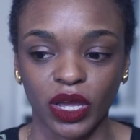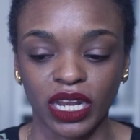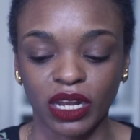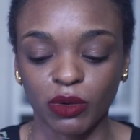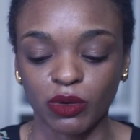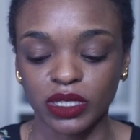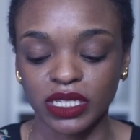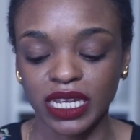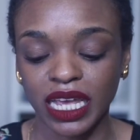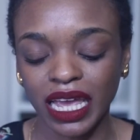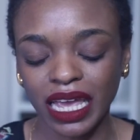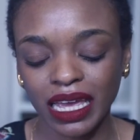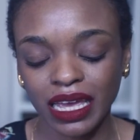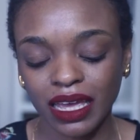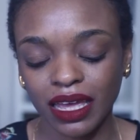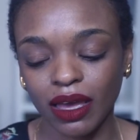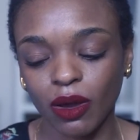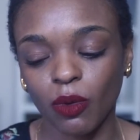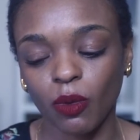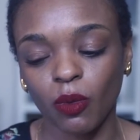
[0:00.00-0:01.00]
And it will
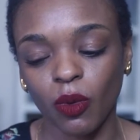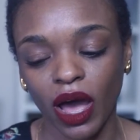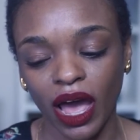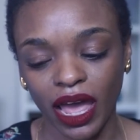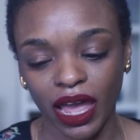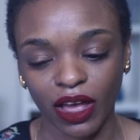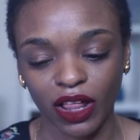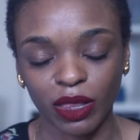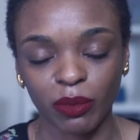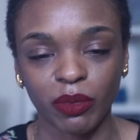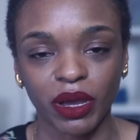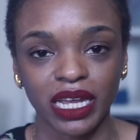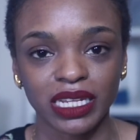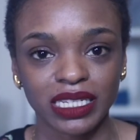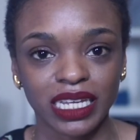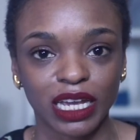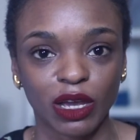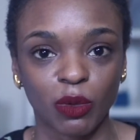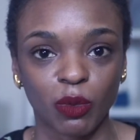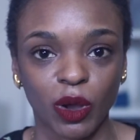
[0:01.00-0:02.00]
take a while, it might
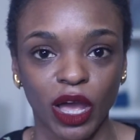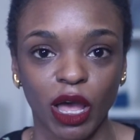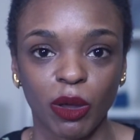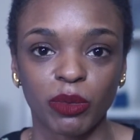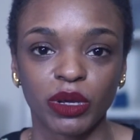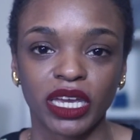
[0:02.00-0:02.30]
take a while,